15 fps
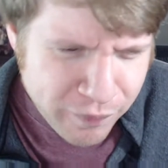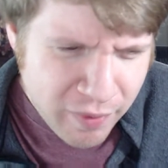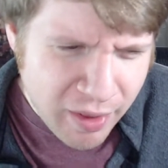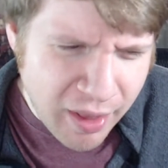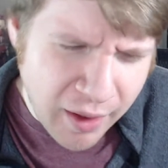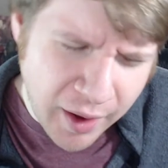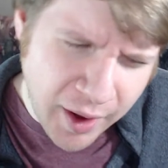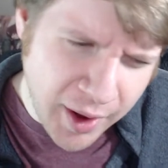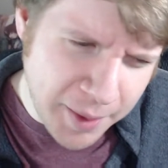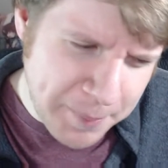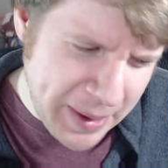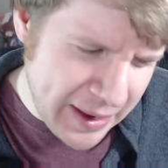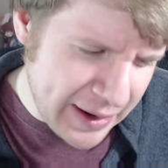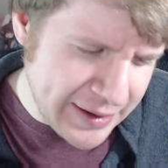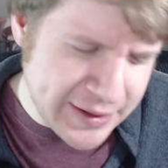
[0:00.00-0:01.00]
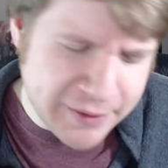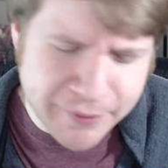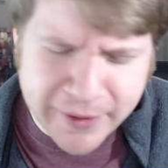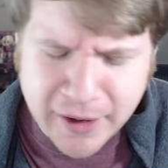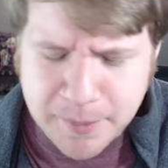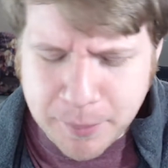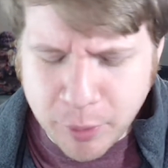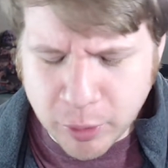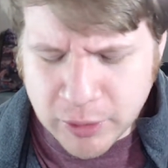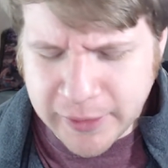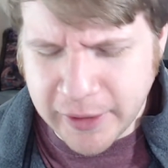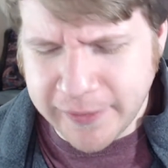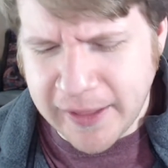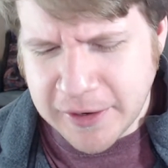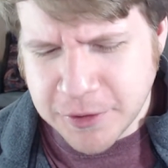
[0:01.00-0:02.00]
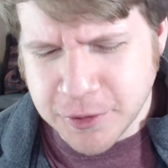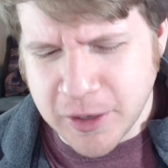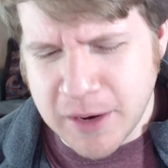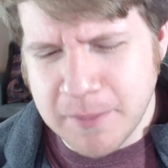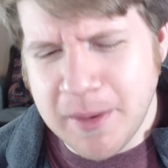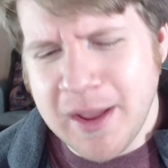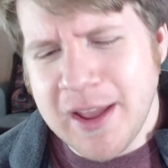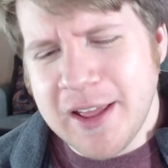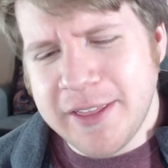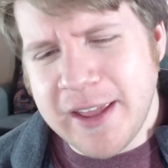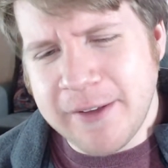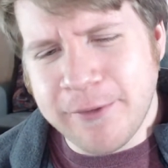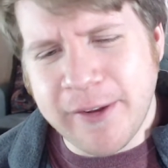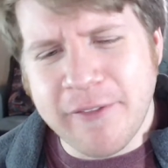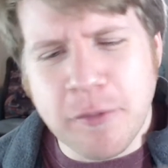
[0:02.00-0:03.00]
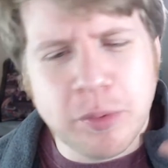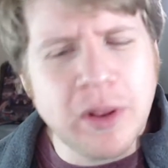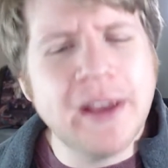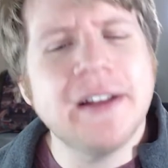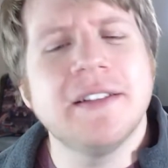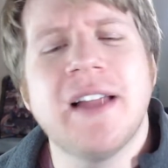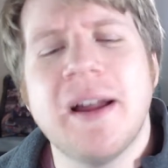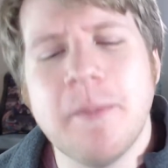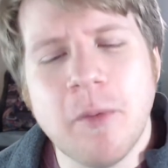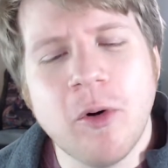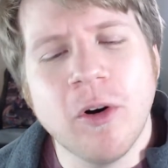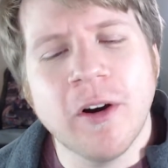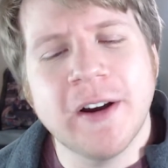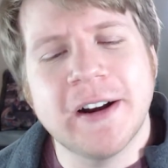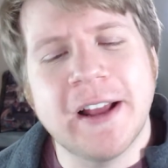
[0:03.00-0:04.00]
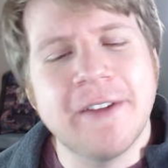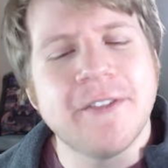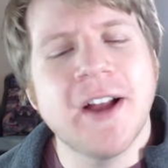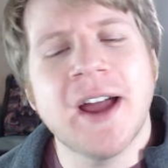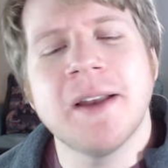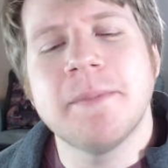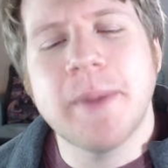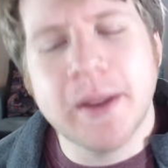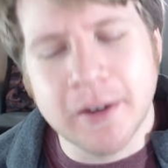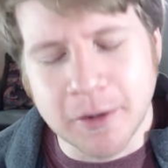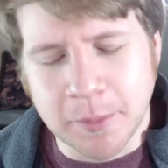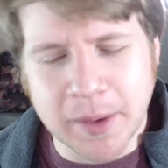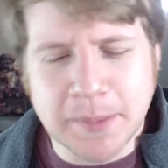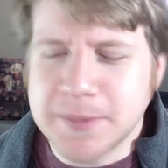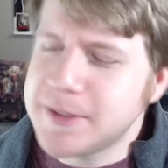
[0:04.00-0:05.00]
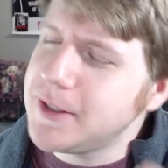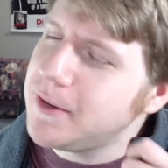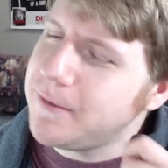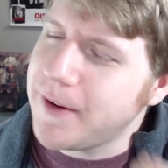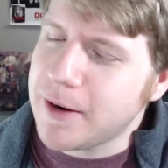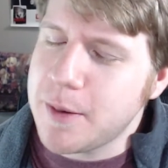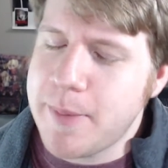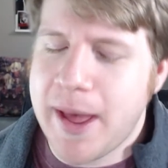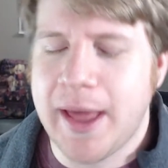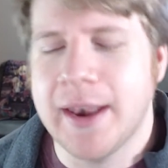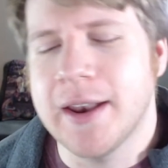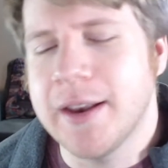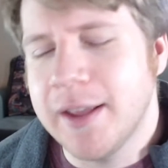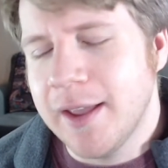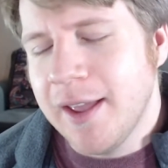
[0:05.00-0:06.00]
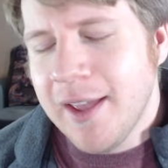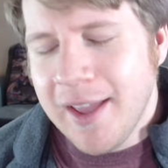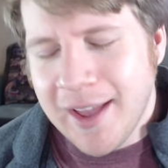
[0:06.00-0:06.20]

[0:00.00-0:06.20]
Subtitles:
And I did very poorly on that stream. Thankfully, I've played a lot more and I've gotten better, but I'm still very bad at it.